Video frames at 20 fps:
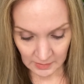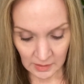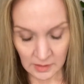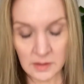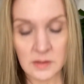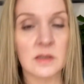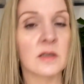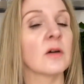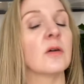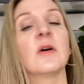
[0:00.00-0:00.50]

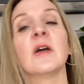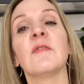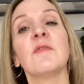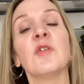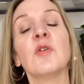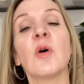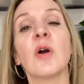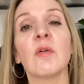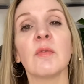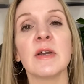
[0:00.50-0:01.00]
So if
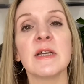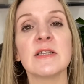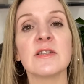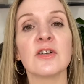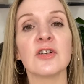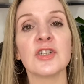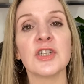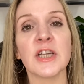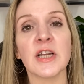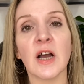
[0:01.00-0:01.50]
you are
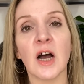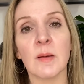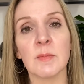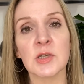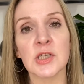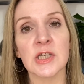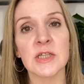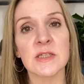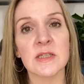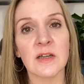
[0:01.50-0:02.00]
researching
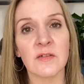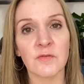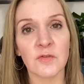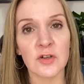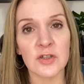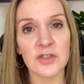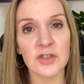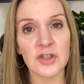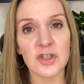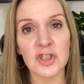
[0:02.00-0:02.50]
options for
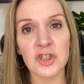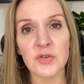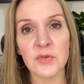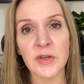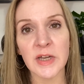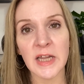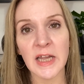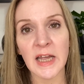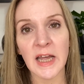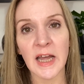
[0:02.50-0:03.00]

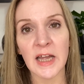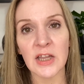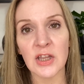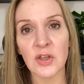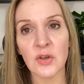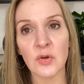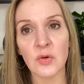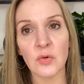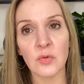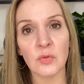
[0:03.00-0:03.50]
surgery and
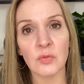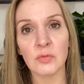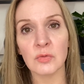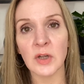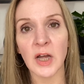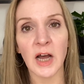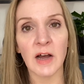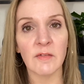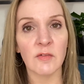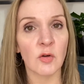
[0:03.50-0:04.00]
you
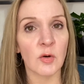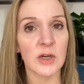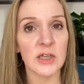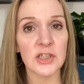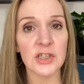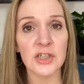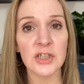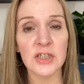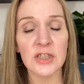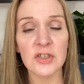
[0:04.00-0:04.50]
have
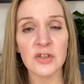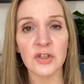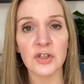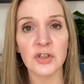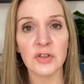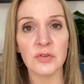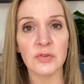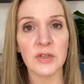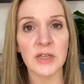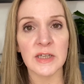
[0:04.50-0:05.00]
questions, or
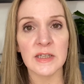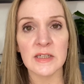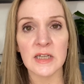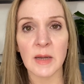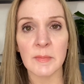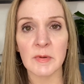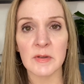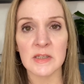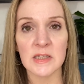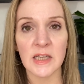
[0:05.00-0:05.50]
you need
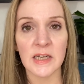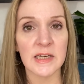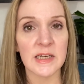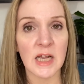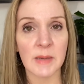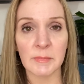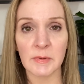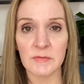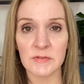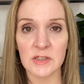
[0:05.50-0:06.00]
any
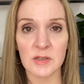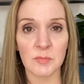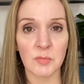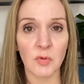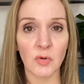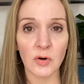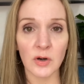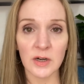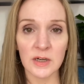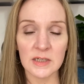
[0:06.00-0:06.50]
type of
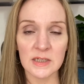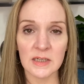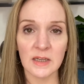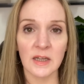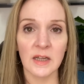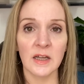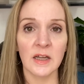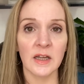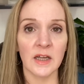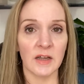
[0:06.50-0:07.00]
support,
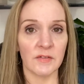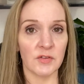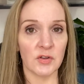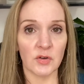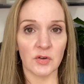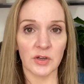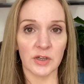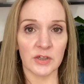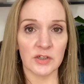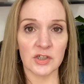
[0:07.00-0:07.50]
if you
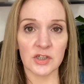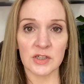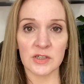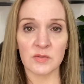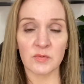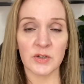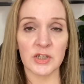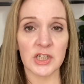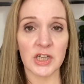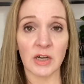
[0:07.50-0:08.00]
could just
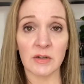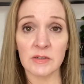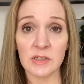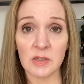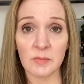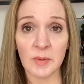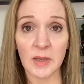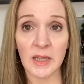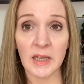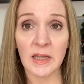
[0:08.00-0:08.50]
reach out to
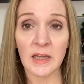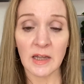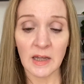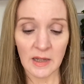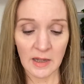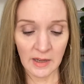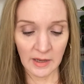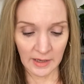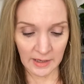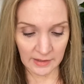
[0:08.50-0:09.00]
me
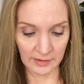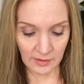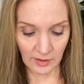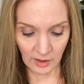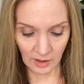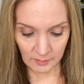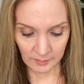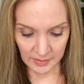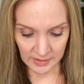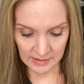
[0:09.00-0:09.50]
in
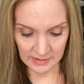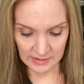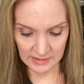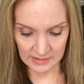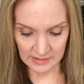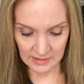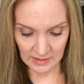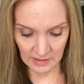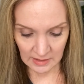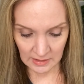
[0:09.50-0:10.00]

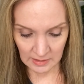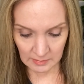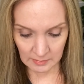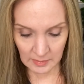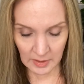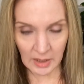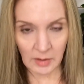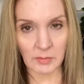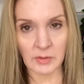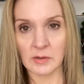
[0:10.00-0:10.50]
comments,
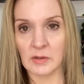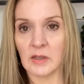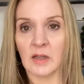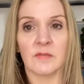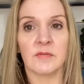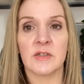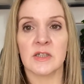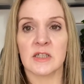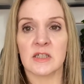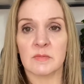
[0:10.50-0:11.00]
I would
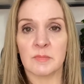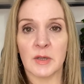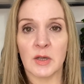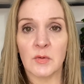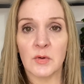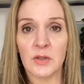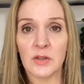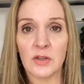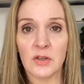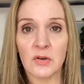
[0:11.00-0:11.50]
love to speak
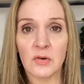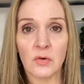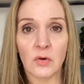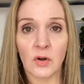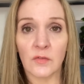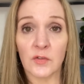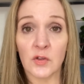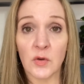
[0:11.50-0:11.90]
with you. Or